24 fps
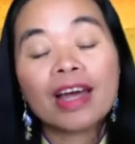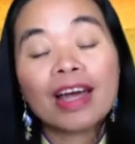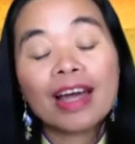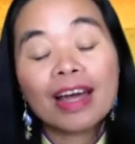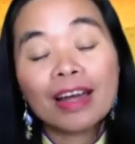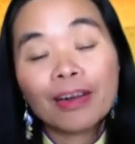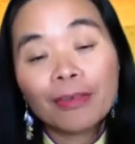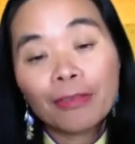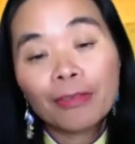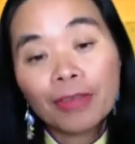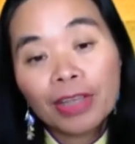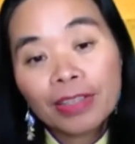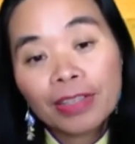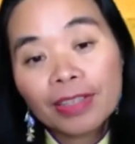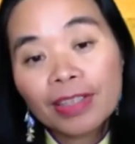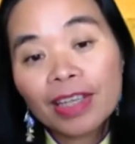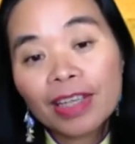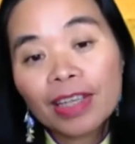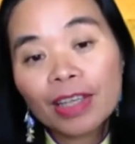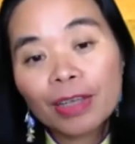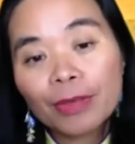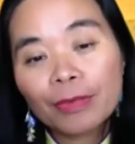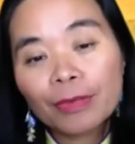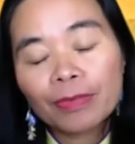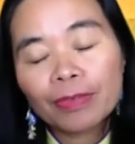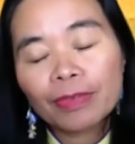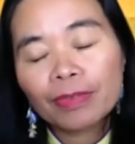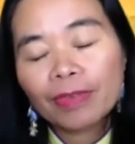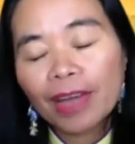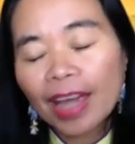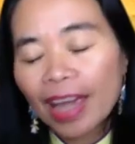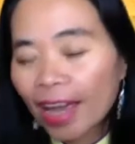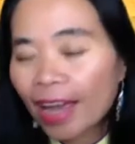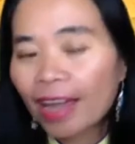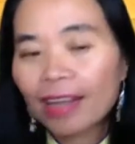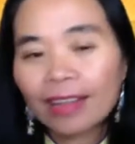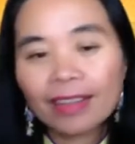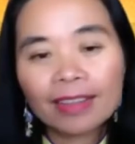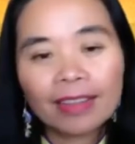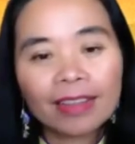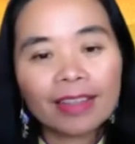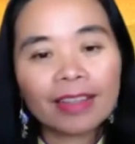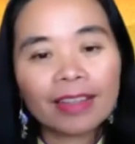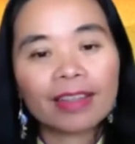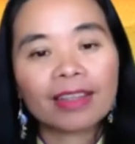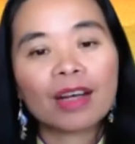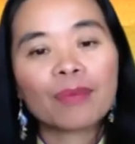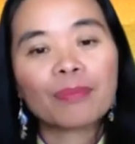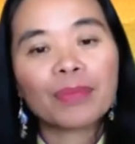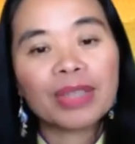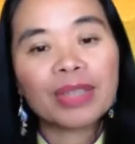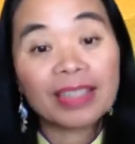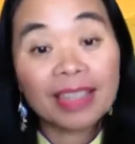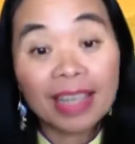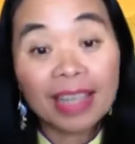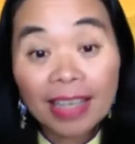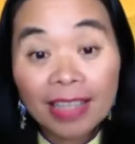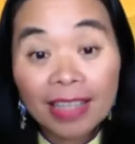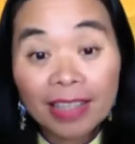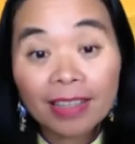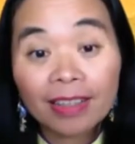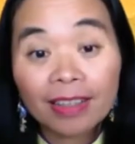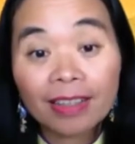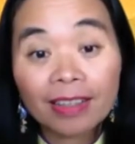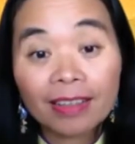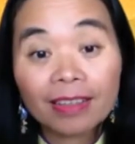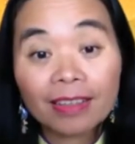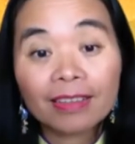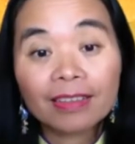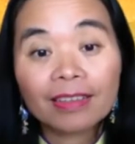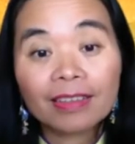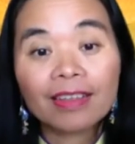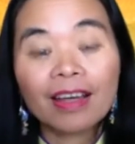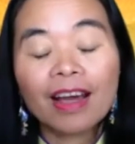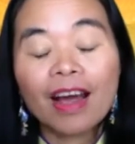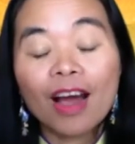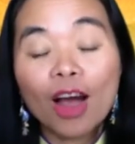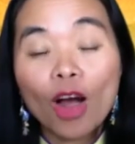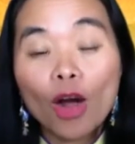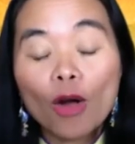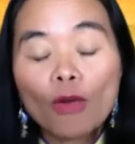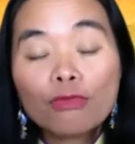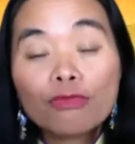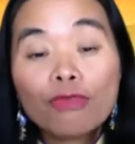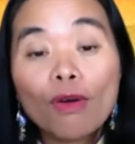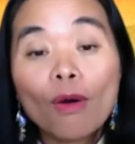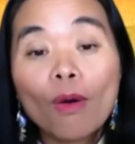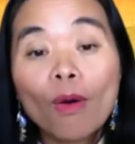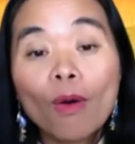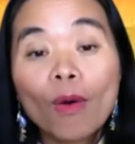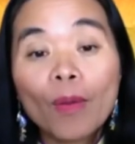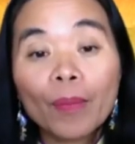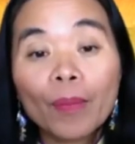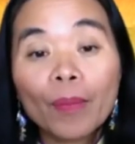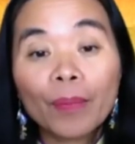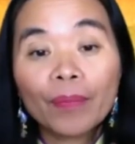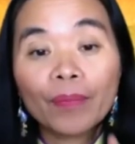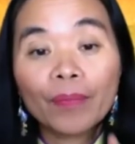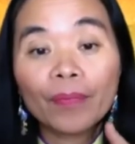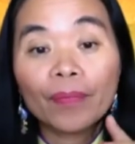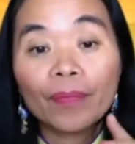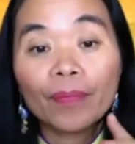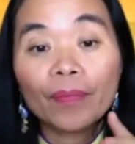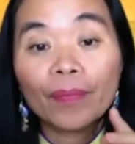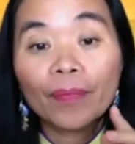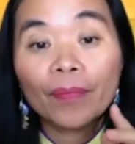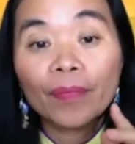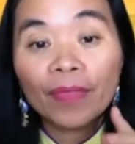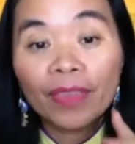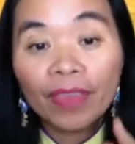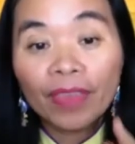received any compensation from the